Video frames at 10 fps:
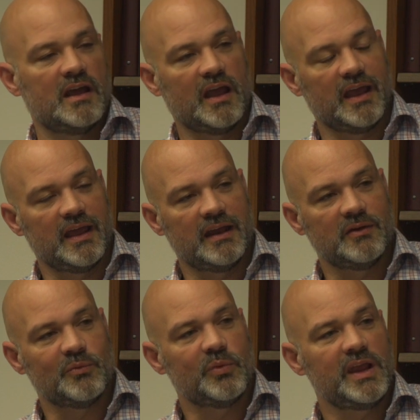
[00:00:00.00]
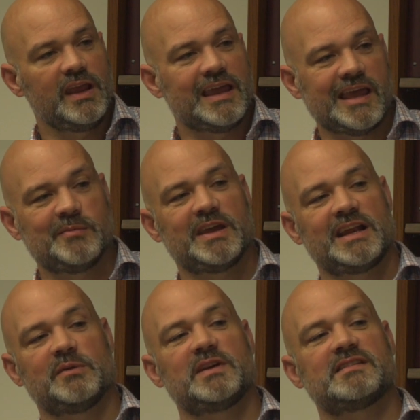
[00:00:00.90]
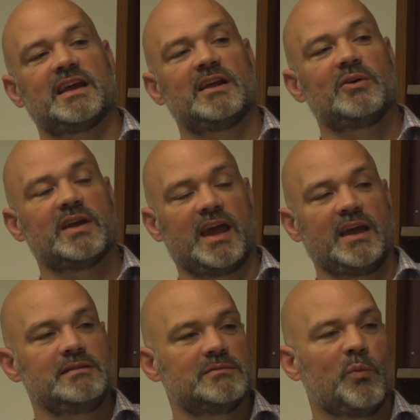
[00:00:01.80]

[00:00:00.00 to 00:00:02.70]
And we came in and we said, okay,